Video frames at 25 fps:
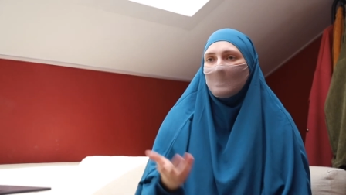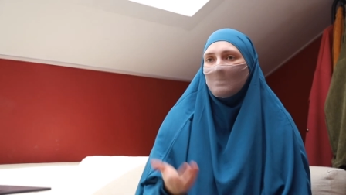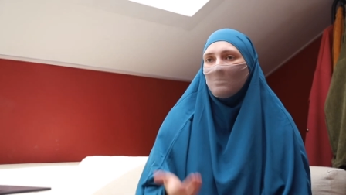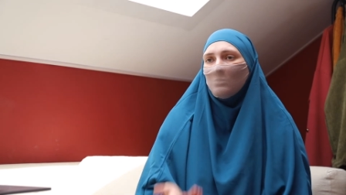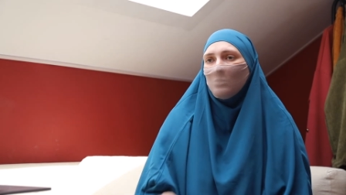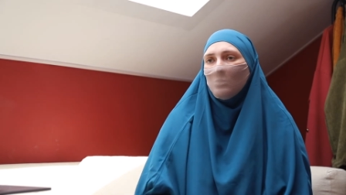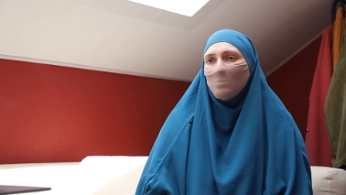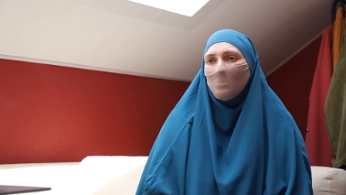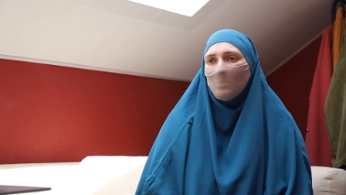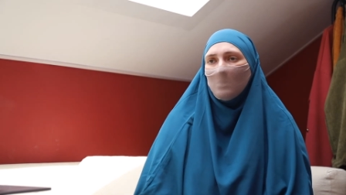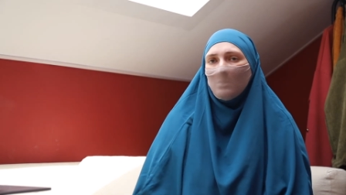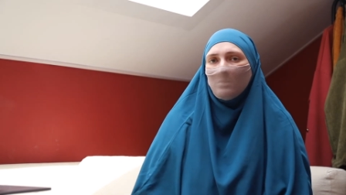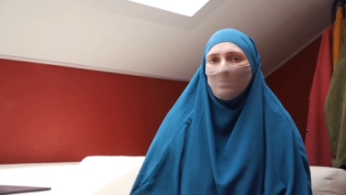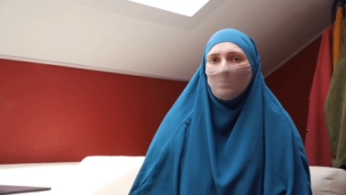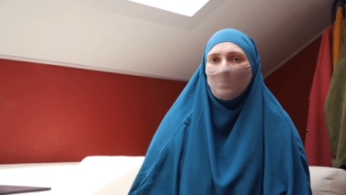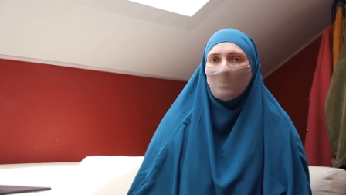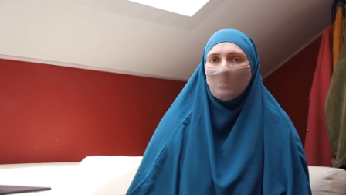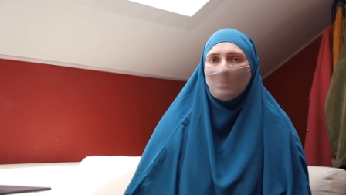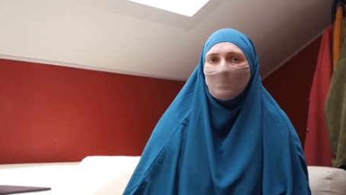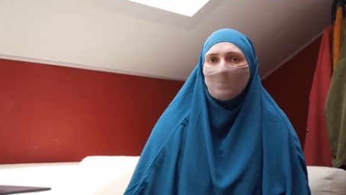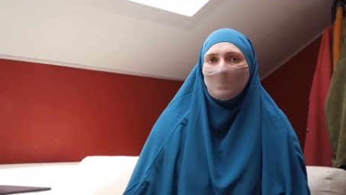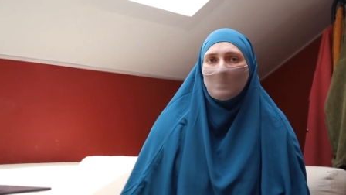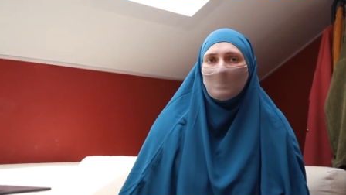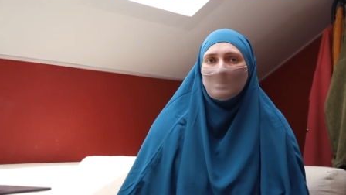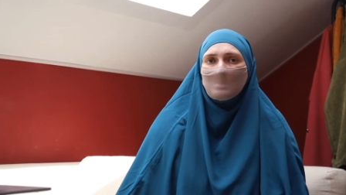everyone
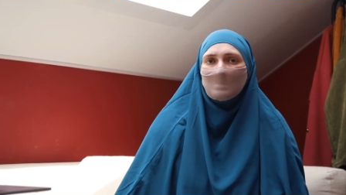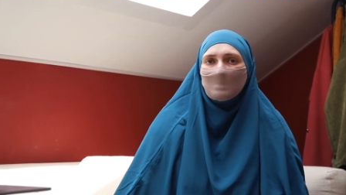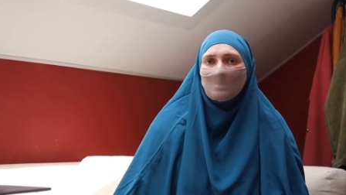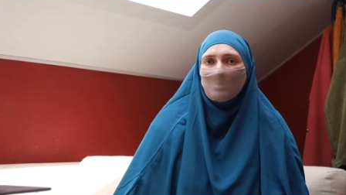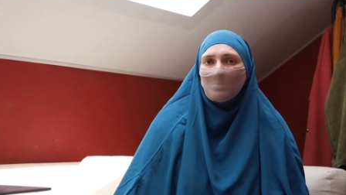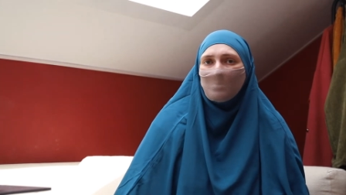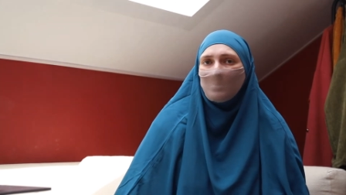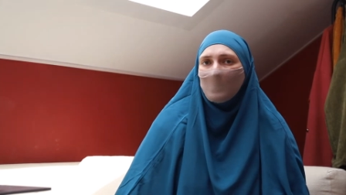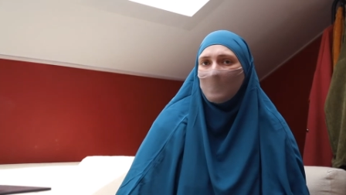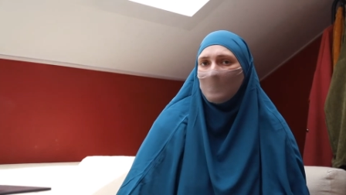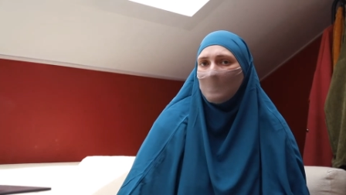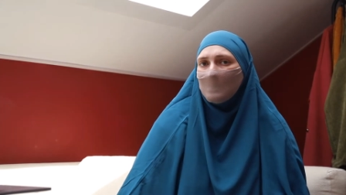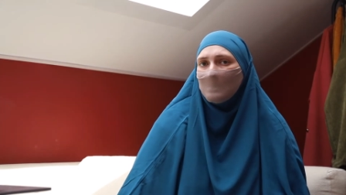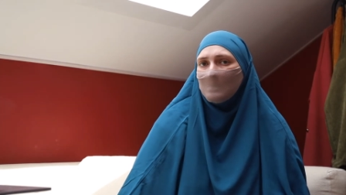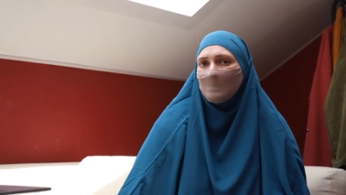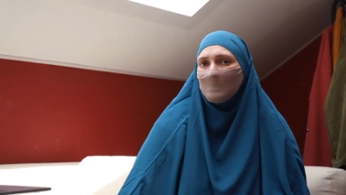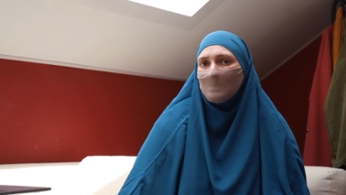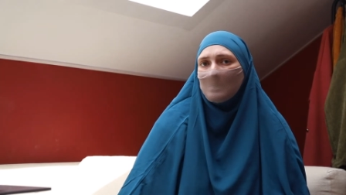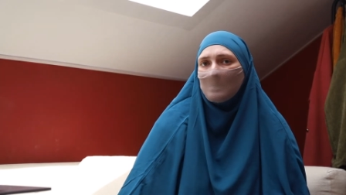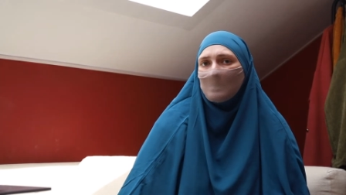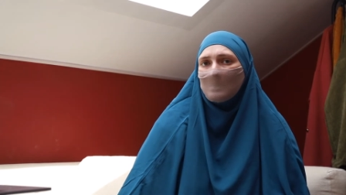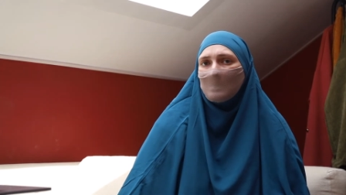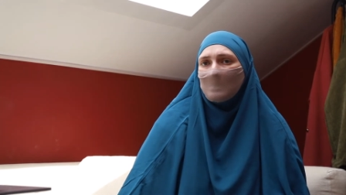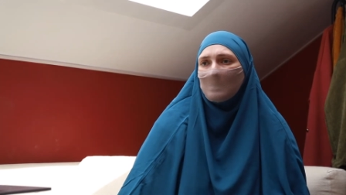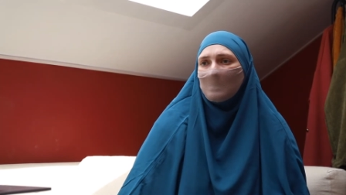for his
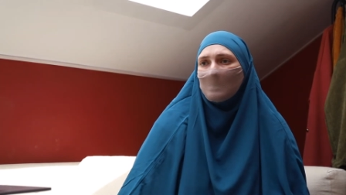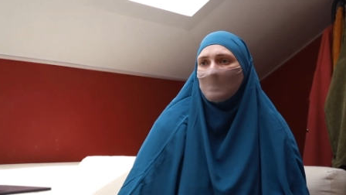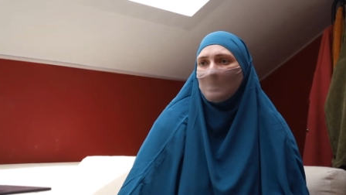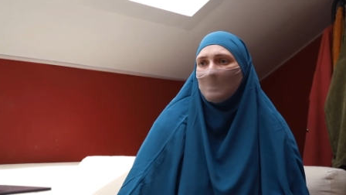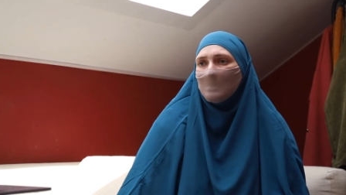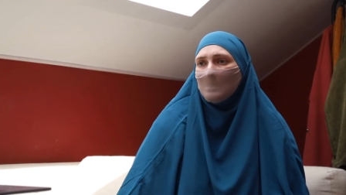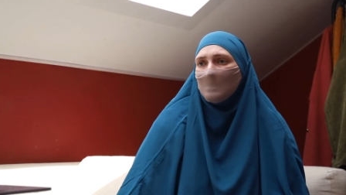opinion and